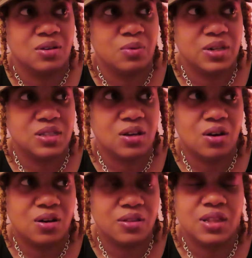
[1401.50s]
what is it
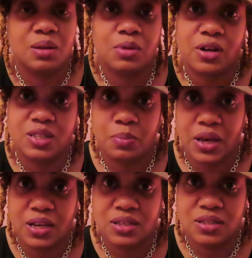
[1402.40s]
called? The lip gloss
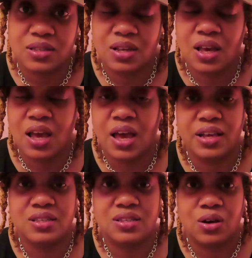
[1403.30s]
base.
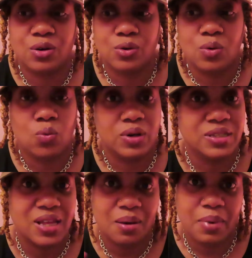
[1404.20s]
And so
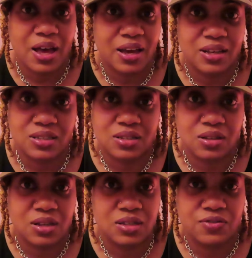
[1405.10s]
once that bag
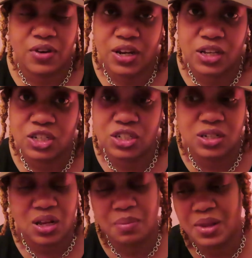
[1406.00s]
is finished,
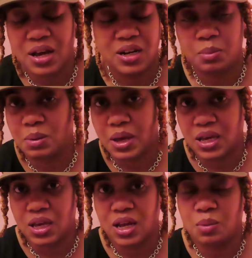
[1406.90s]
I'm not going to be
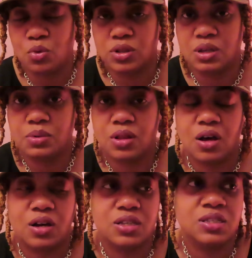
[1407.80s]
making any more lip
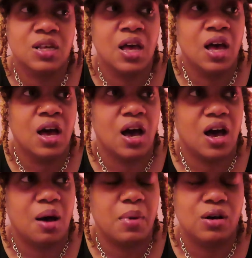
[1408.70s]
gloss.
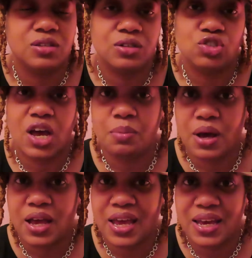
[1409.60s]
I also tried
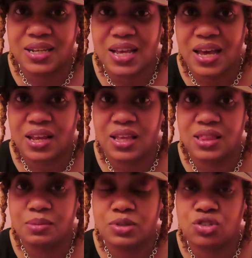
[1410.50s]
my hand at a
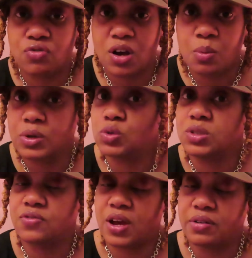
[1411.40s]
lip scrub, which
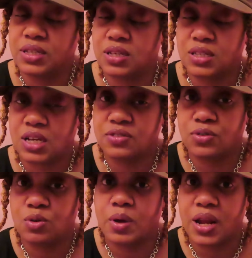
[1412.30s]
was very
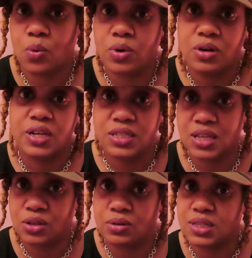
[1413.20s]
successful, and I will
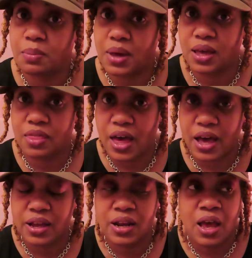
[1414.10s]
continue to make that.